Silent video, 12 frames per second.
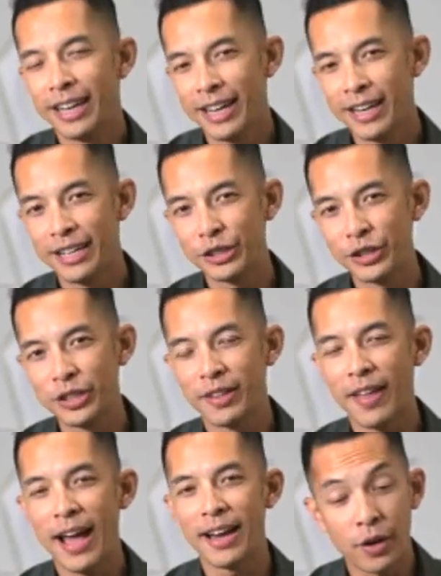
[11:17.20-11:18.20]
In addition to
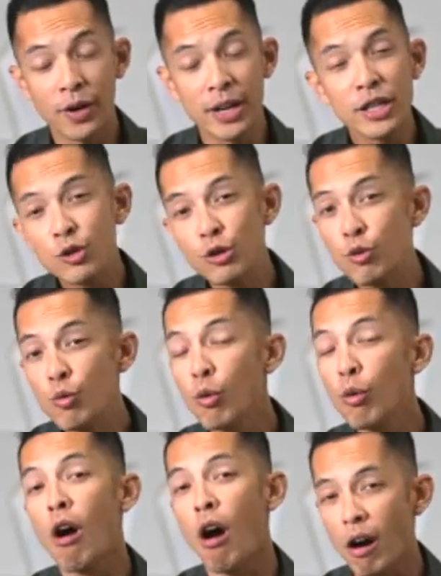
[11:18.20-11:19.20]
that, there is
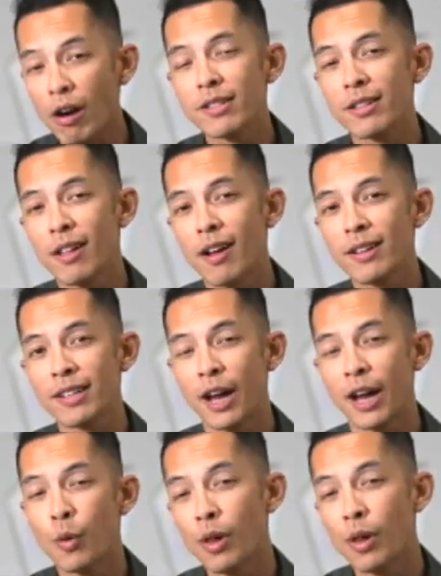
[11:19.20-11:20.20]
dual card slots, I
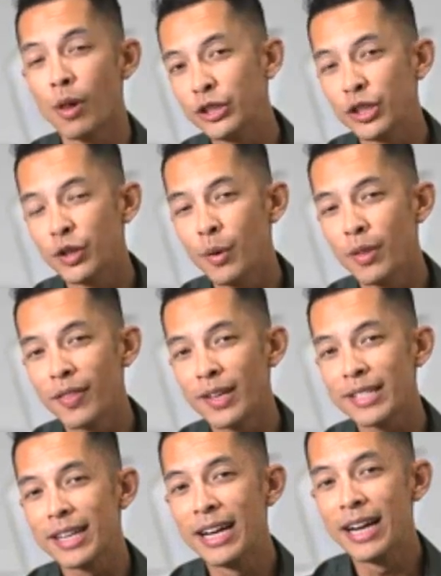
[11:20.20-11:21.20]
will mention with
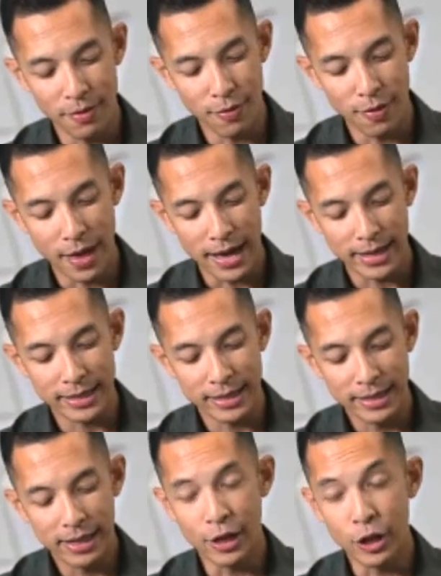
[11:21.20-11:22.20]
this, in that
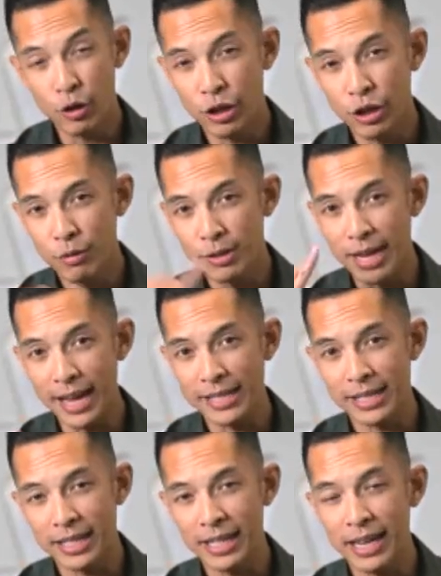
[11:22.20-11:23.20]
you can use
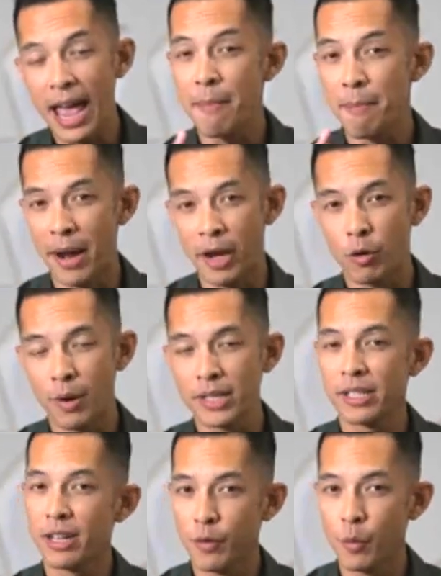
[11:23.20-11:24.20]
SD and micro
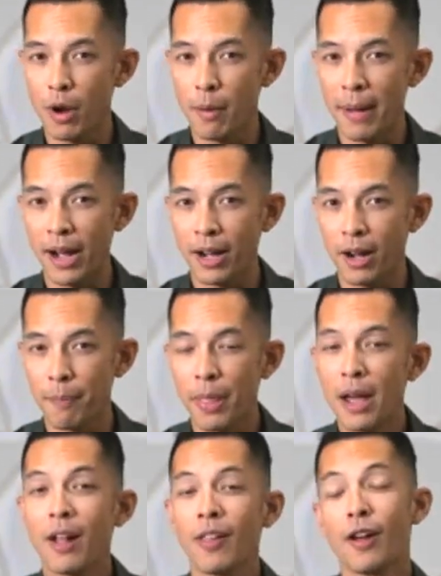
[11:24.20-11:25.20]
SD if you want to back up.
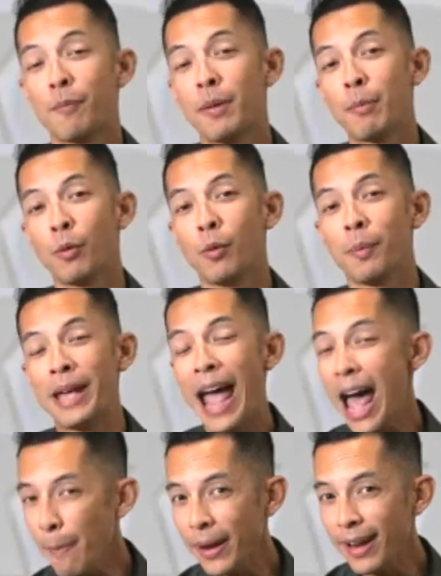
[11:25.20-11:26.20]
A lot of people will be
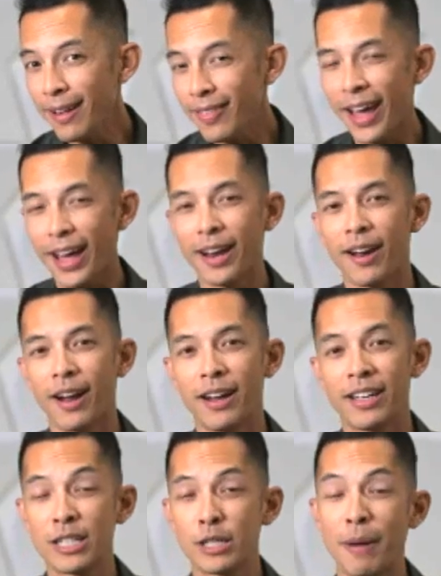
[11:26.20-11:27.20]
happy that
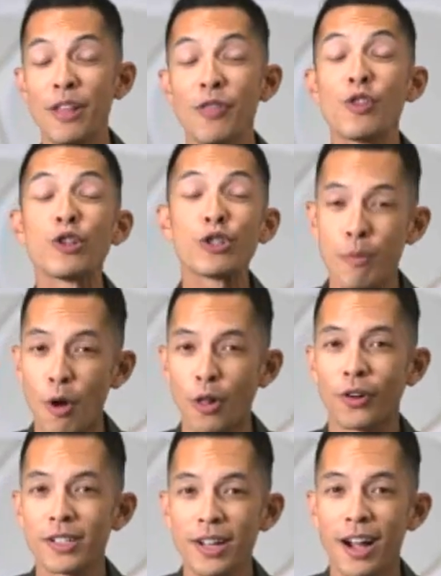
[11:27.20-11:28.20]
despite the
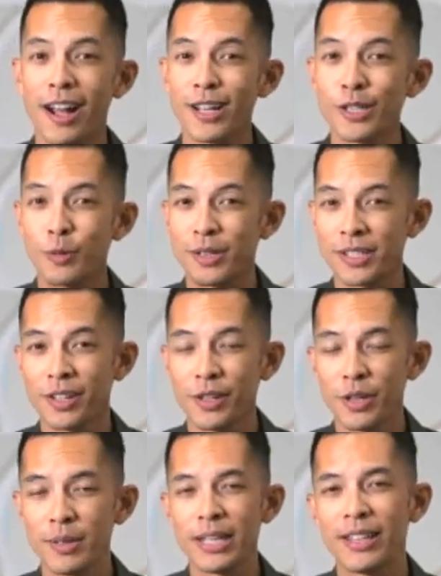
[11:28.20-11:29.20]
smaller size, we're still
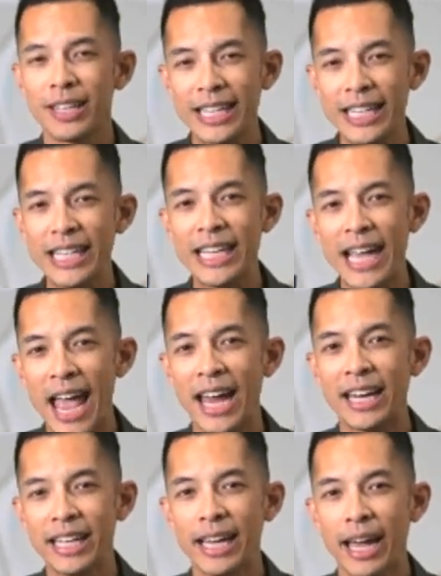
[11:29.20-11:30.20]
using the
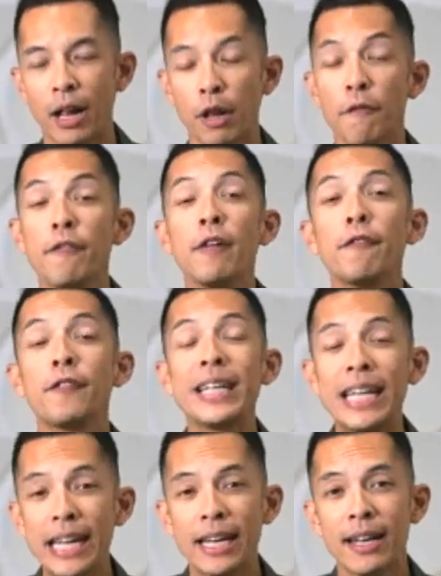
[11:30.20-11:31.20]
ENEL
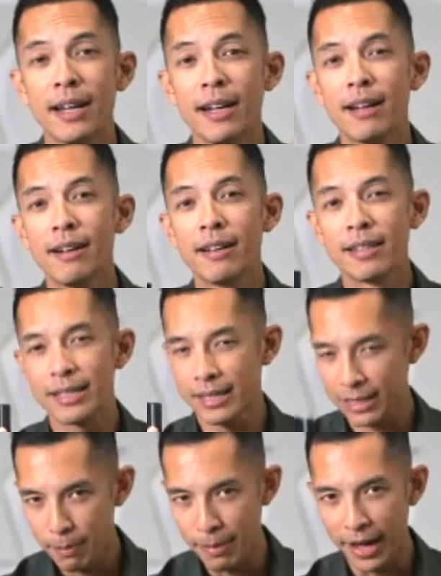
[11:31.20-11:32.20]
15
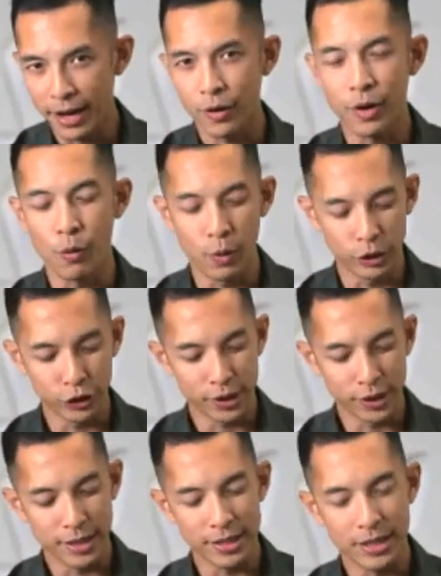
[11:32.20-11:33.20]
C battery, which
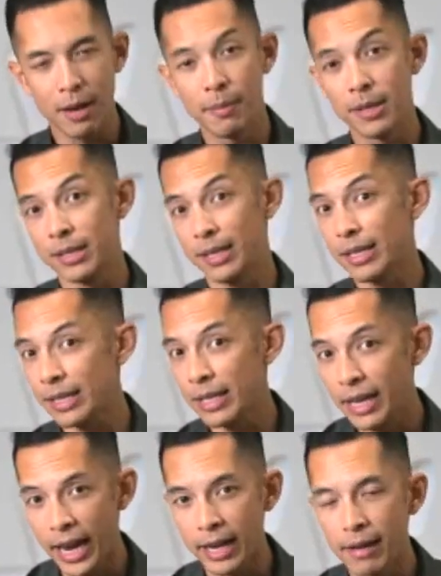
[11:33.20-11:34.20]
is the same as the
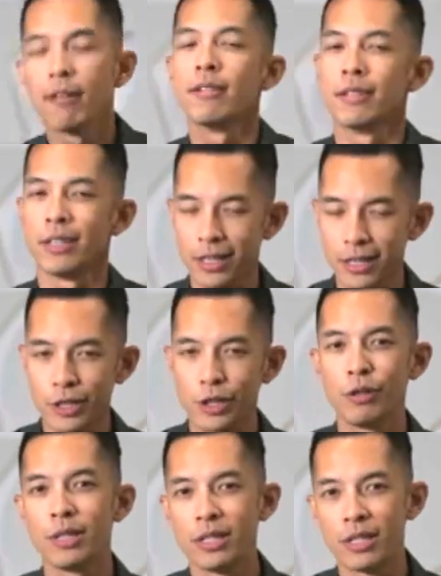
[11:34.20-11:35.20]
Z8, Z6
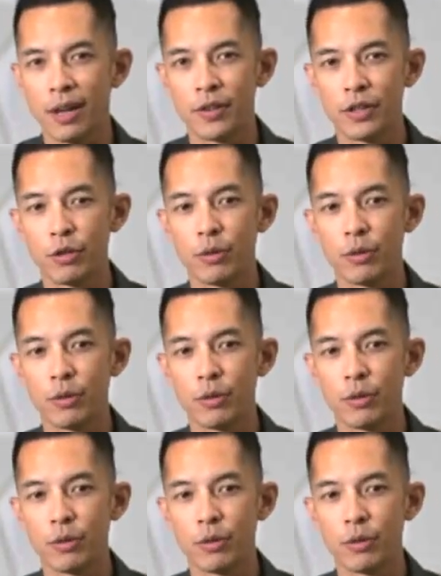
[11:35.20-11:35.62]
II, Z7